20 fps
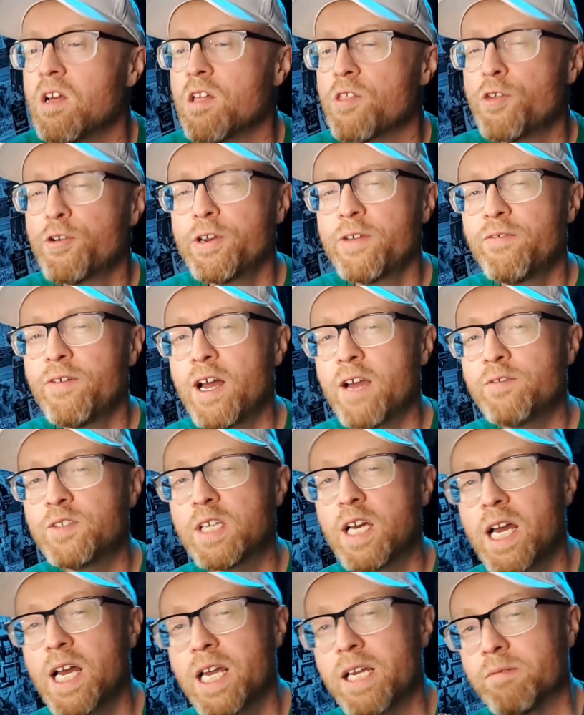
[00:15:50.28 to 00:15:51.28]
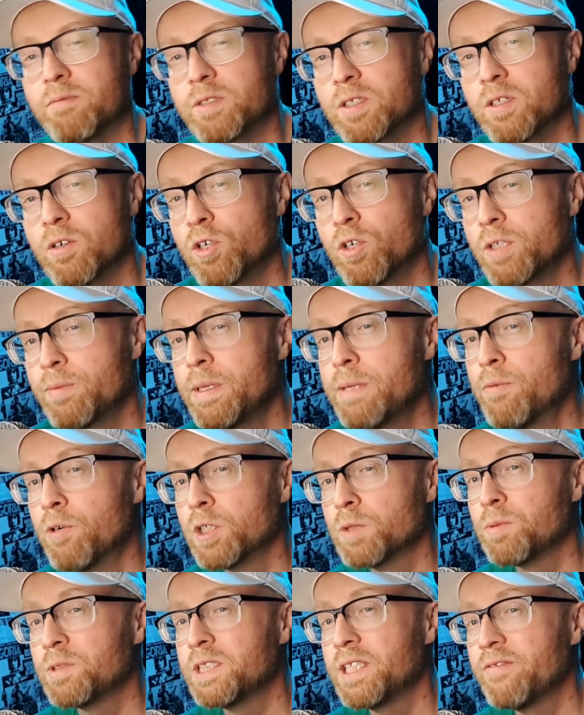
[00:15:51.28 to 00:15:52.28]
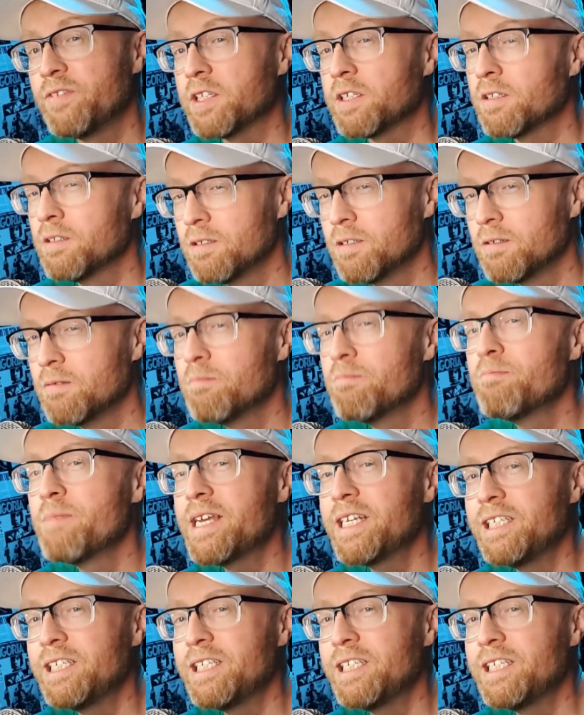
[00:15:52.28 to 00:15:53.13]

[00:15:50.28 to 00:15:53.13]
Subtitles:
35 times, or to be more specific, many